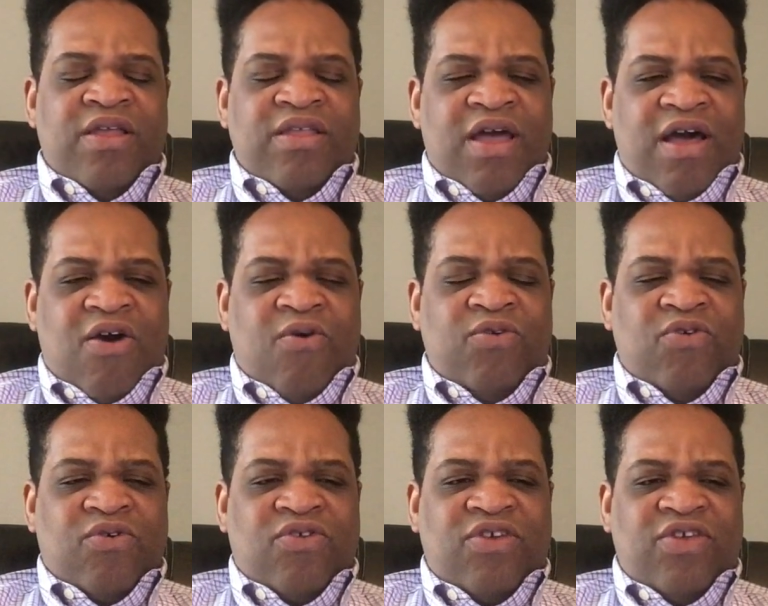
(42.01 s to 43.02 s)
Now,
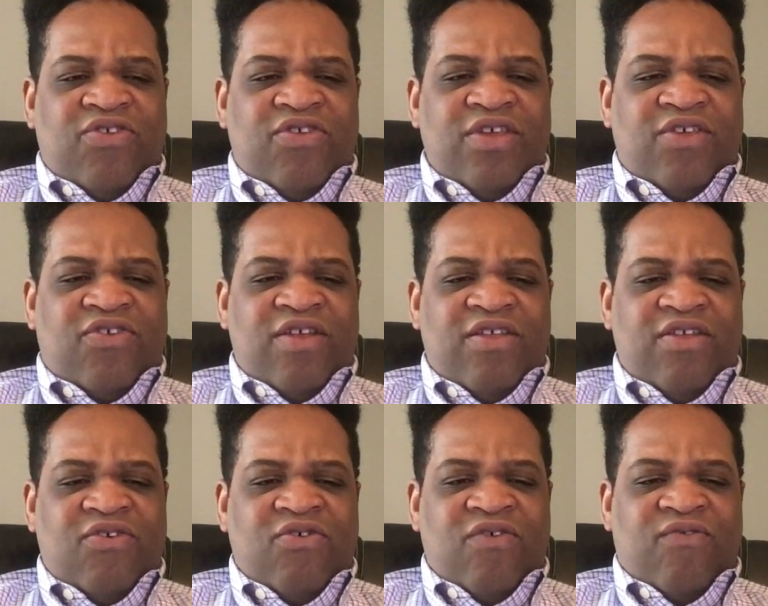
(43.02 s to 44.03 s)
your DC
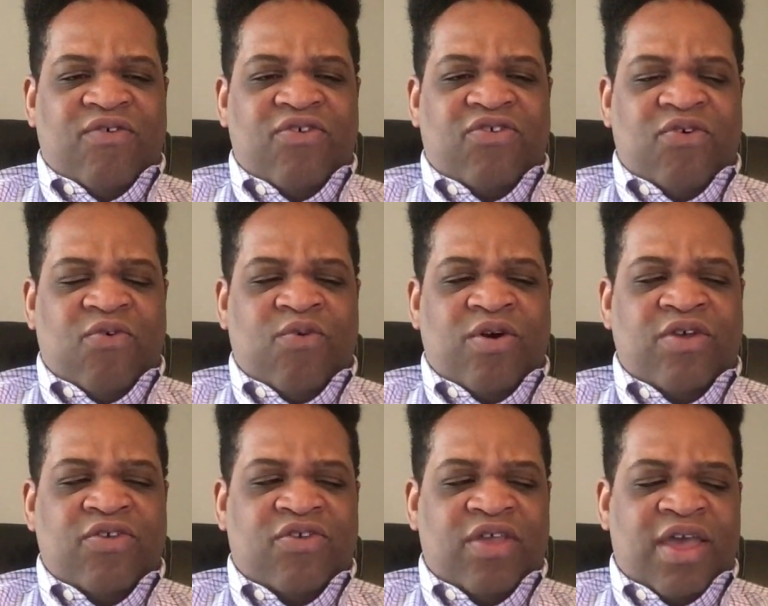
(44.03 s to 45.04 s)
Extended Universe
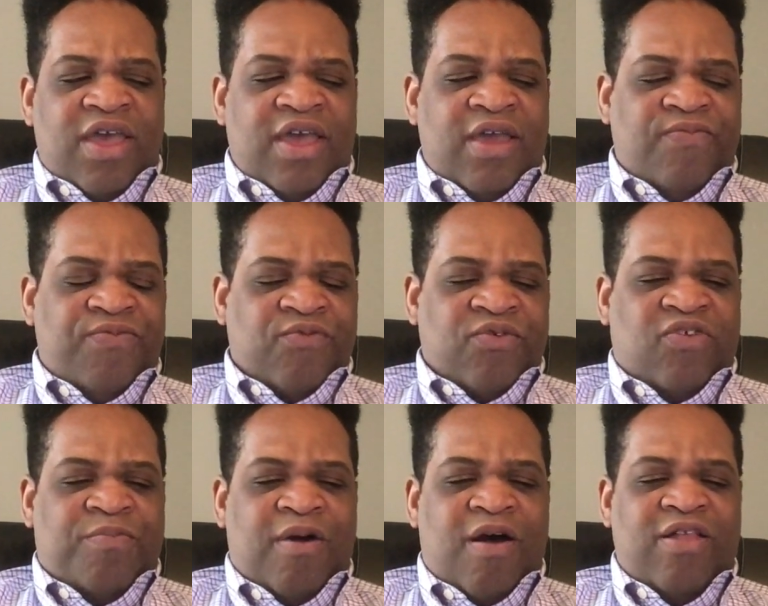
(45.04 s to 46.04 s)
was a
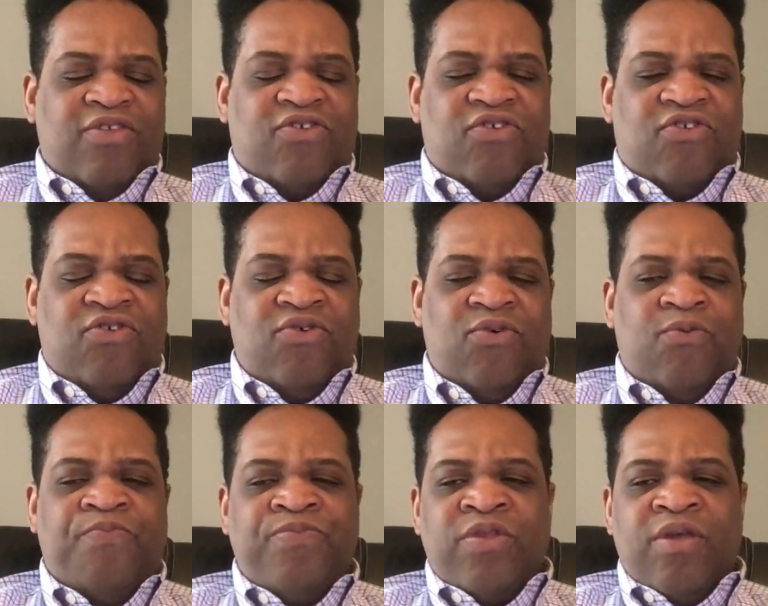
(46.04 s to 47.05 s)
response
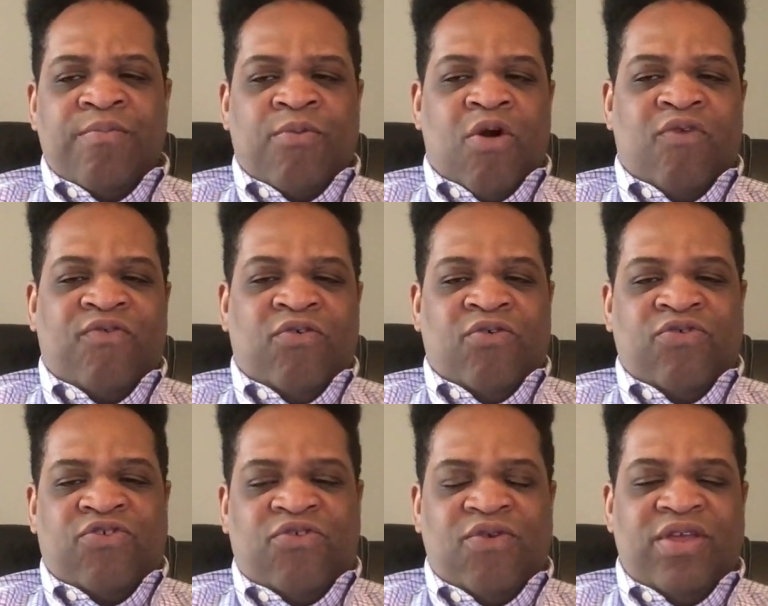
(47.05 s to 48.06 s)
to Marvel
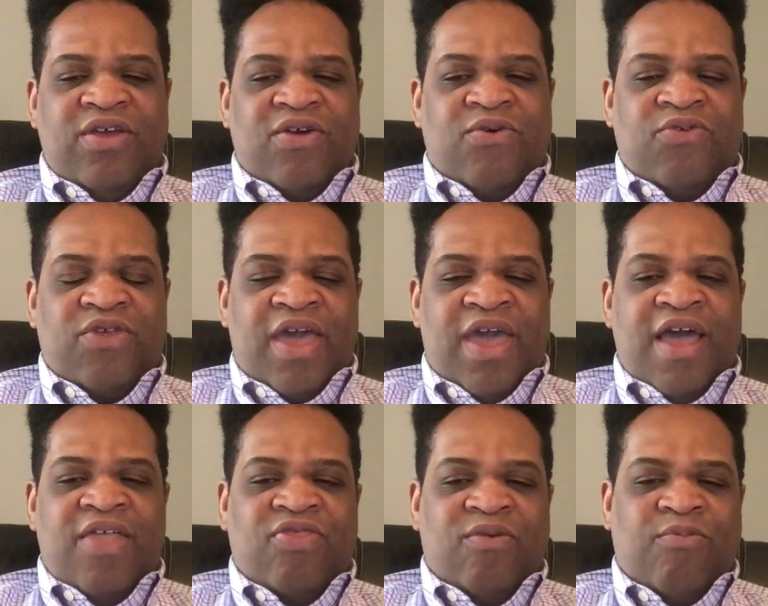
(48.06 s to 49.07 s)
Studios
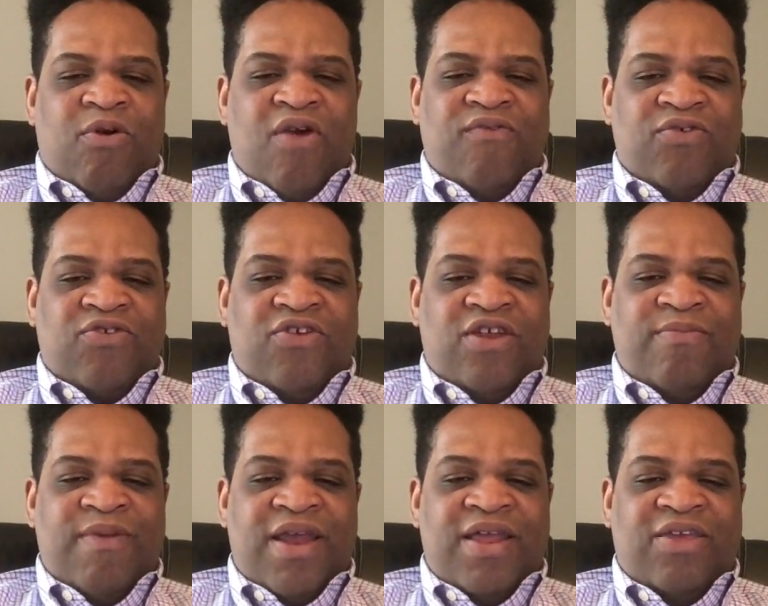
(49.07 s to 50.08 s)
and the Marvel
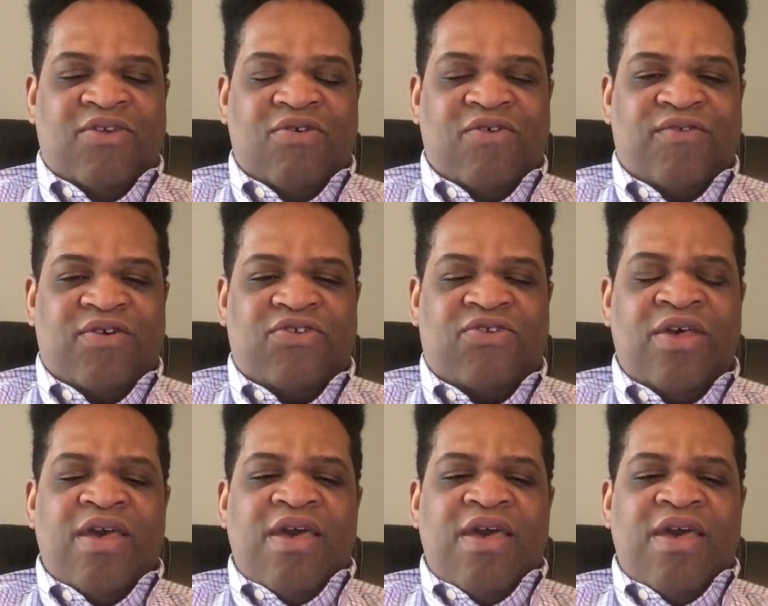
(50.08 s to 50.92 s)
Cinematic Universe,